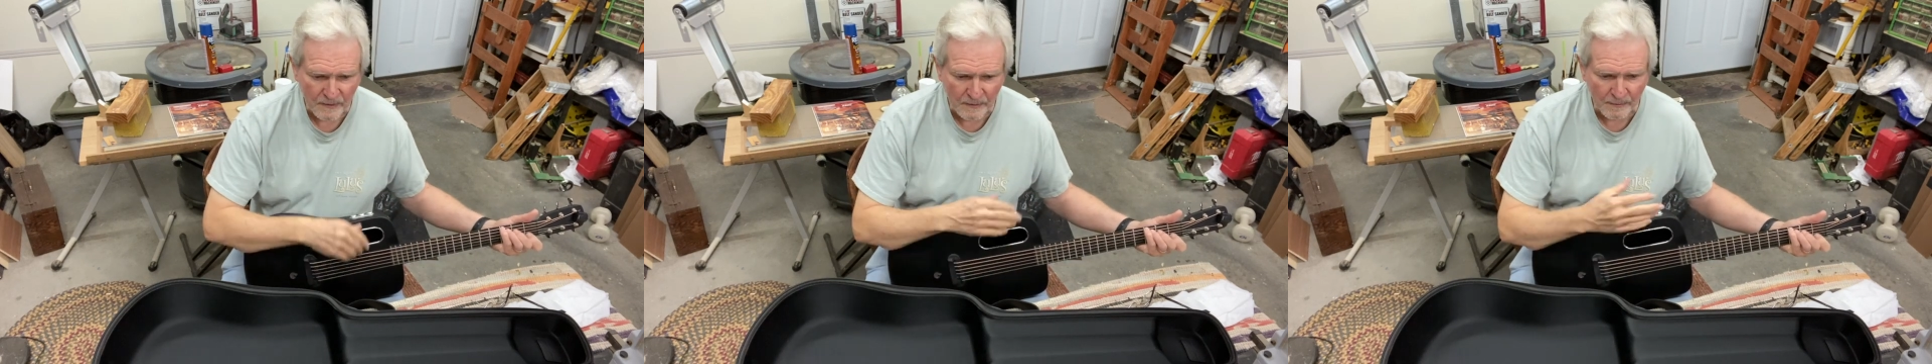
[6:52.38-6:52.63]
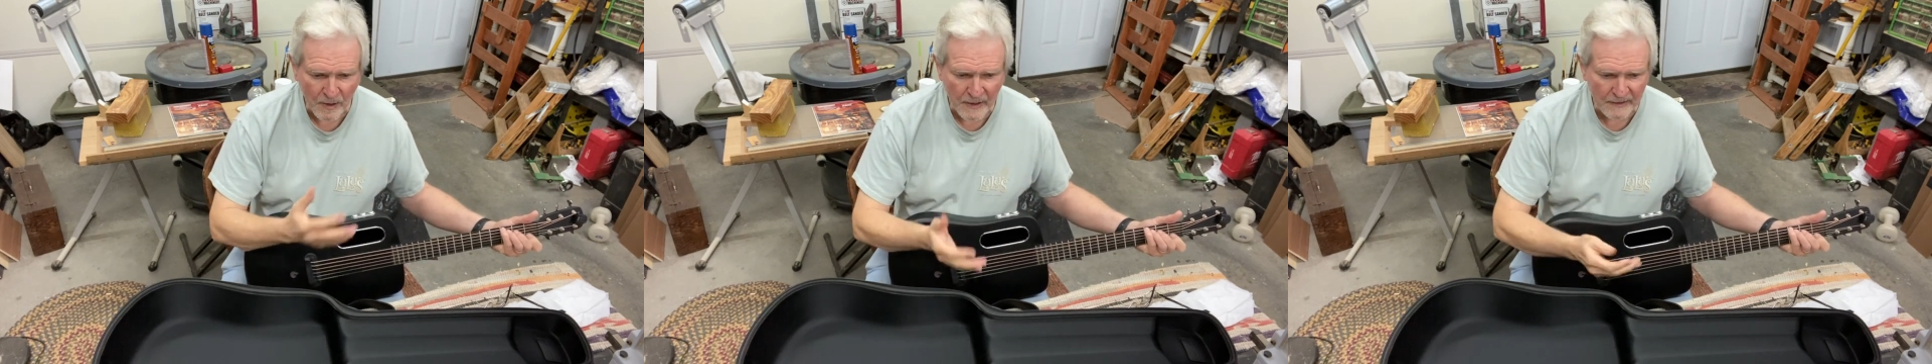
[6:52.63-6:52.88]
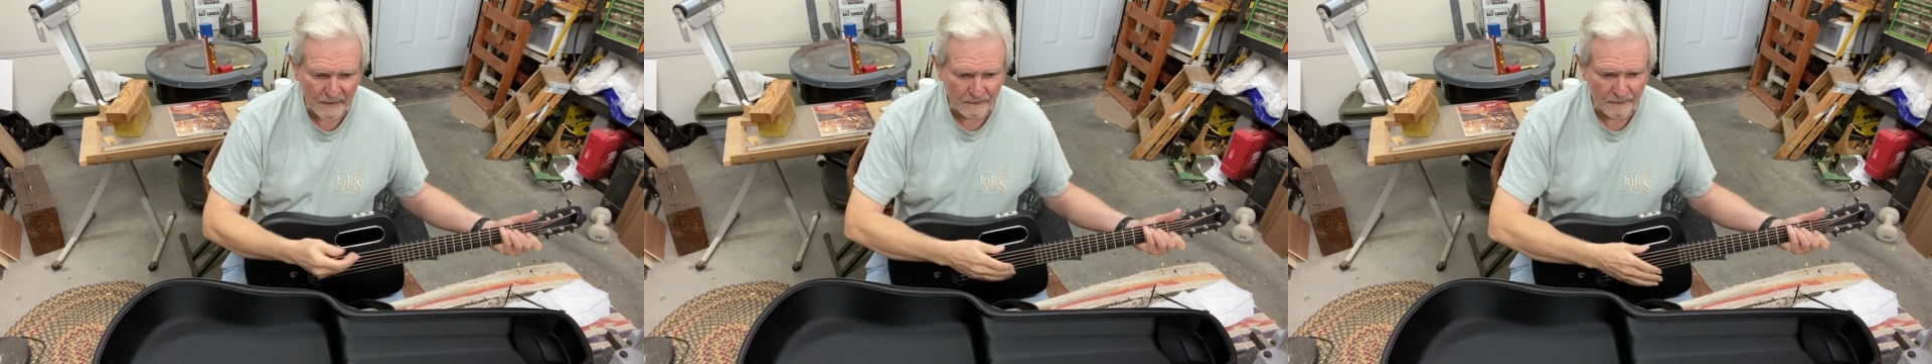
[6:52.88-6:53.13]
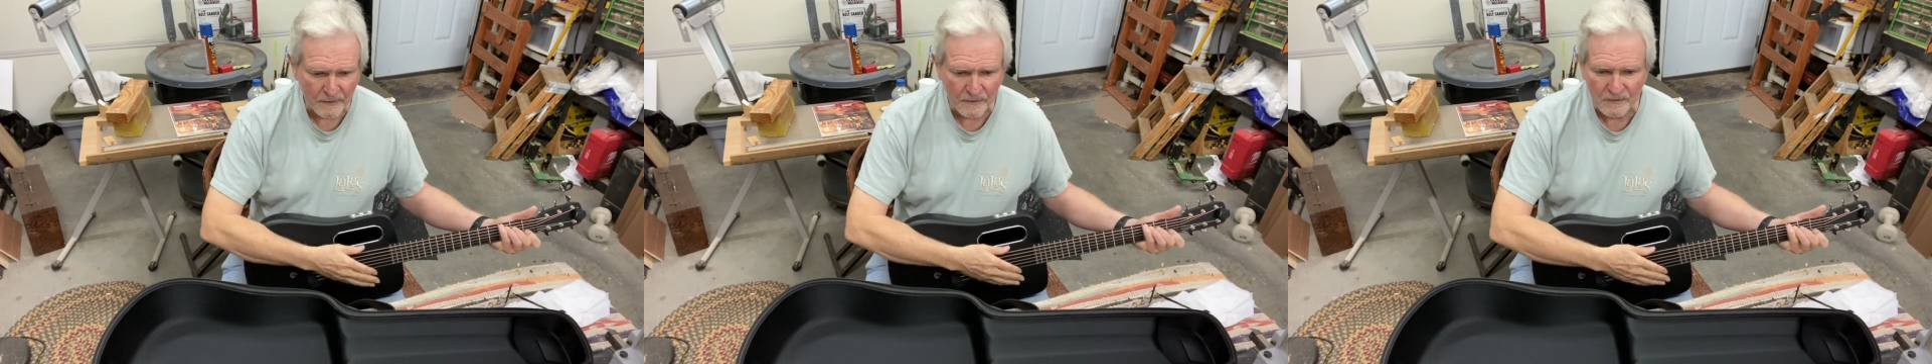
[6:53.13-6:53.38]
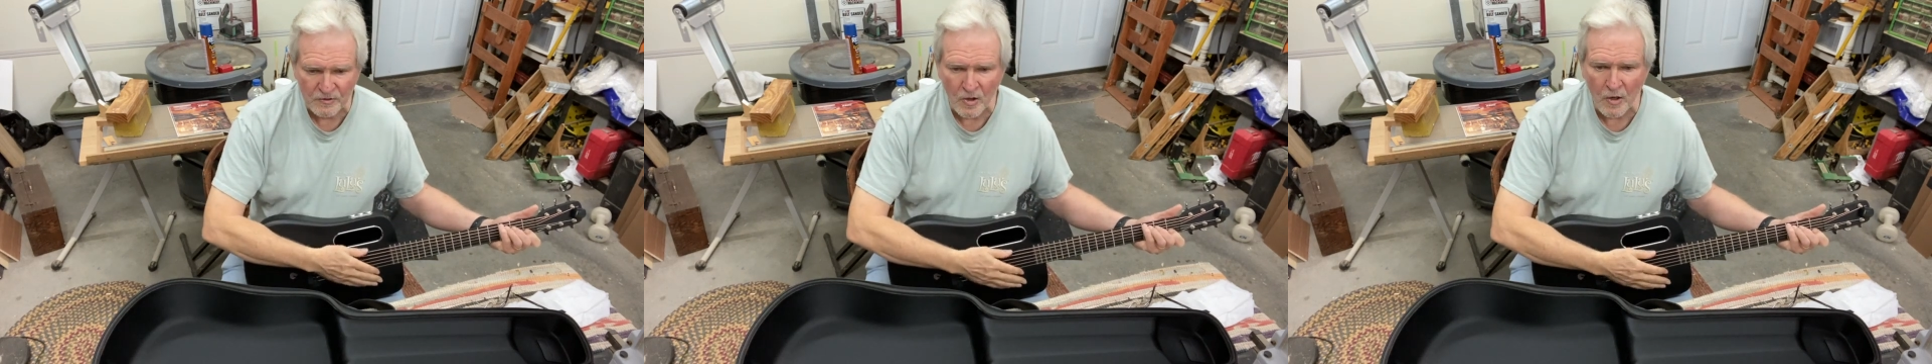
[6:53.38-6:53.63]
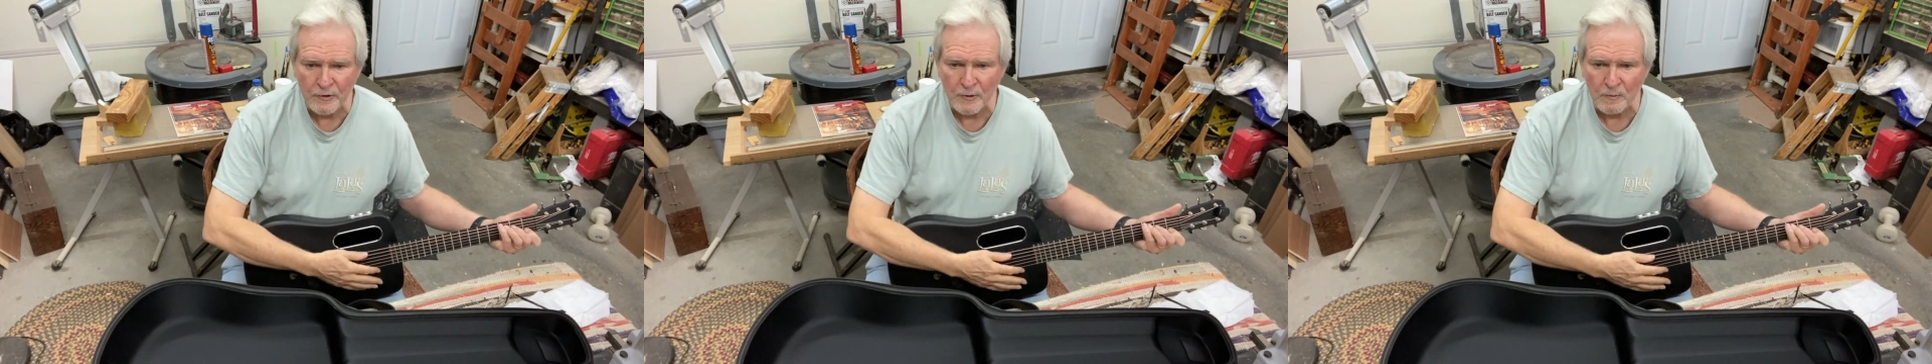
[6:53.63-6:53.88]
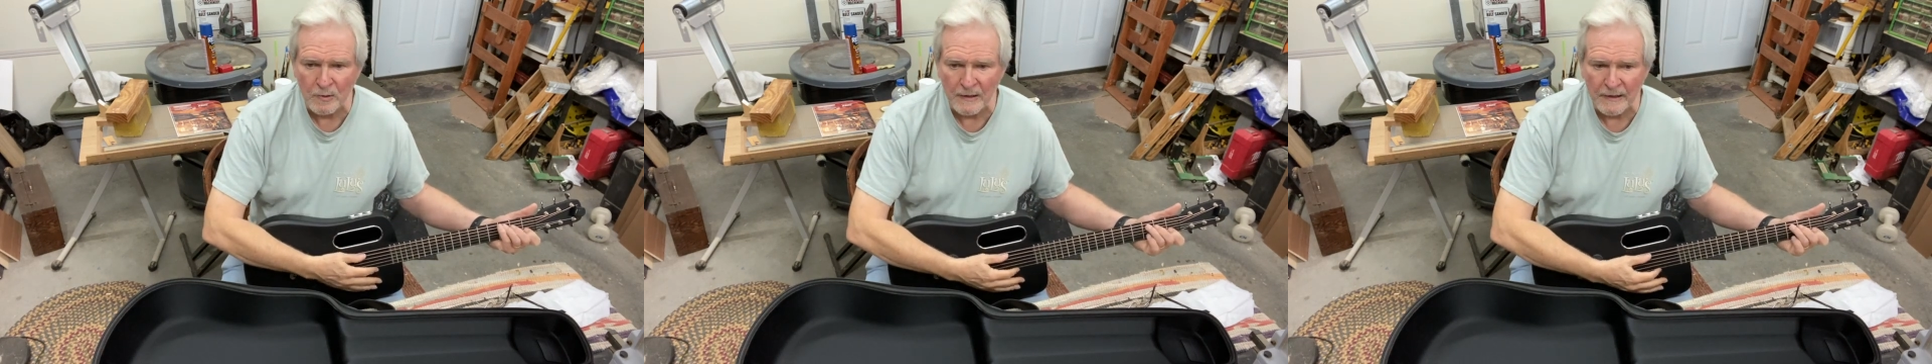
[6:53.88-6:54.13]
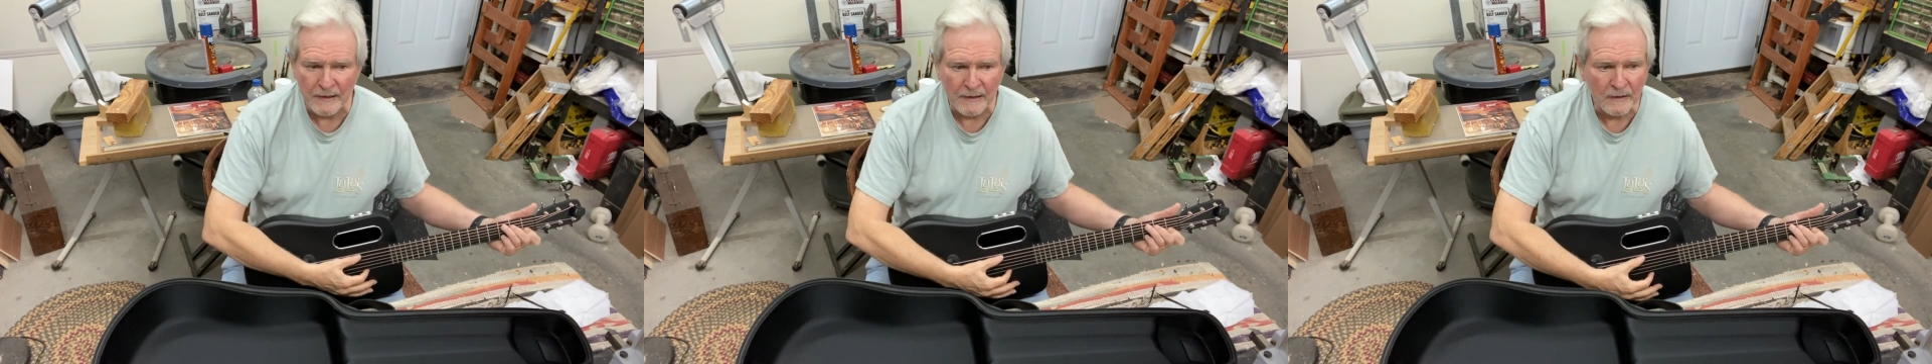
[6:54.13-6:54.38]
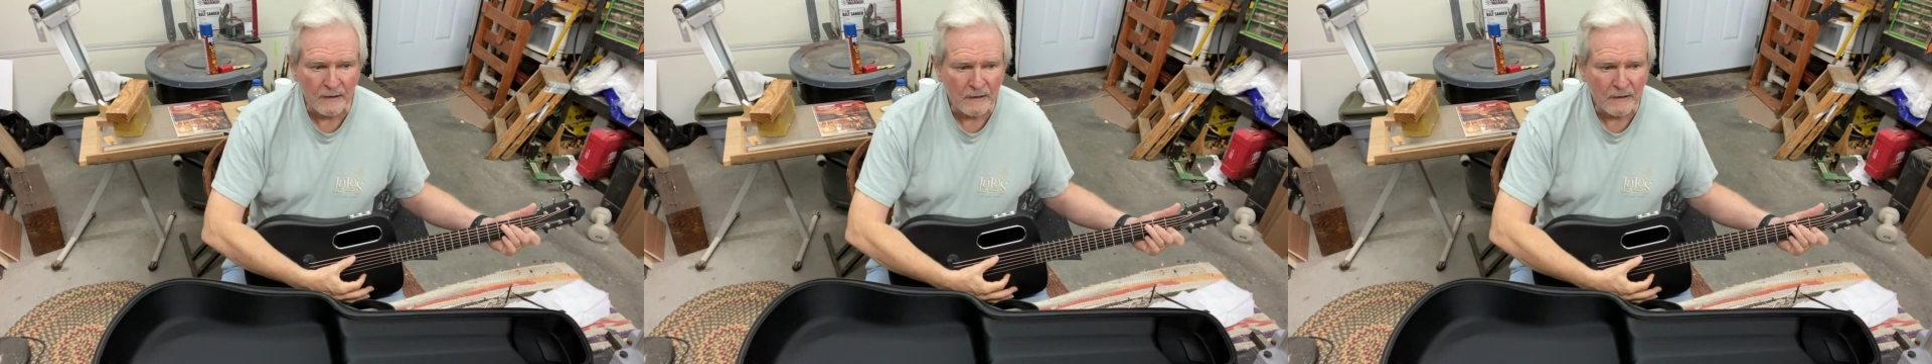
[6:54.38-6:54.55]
body of the song you're playing